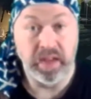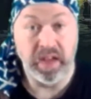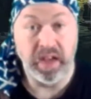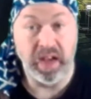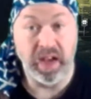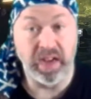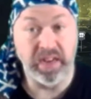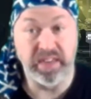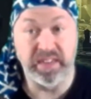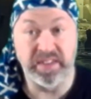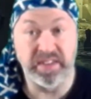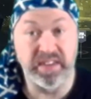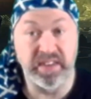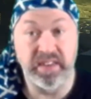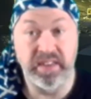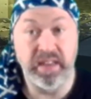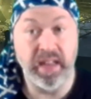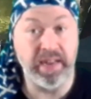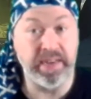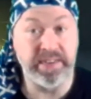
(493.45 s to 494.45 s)
I just
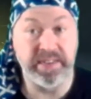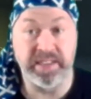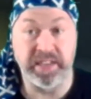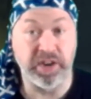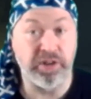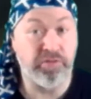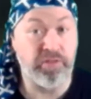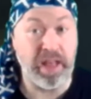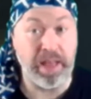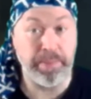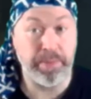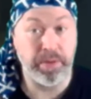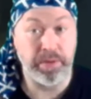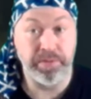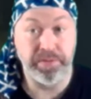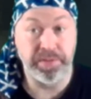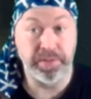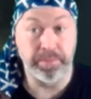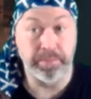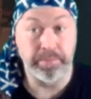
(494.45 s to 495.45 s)
nice the crap out
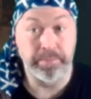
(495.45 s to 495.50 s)
of them.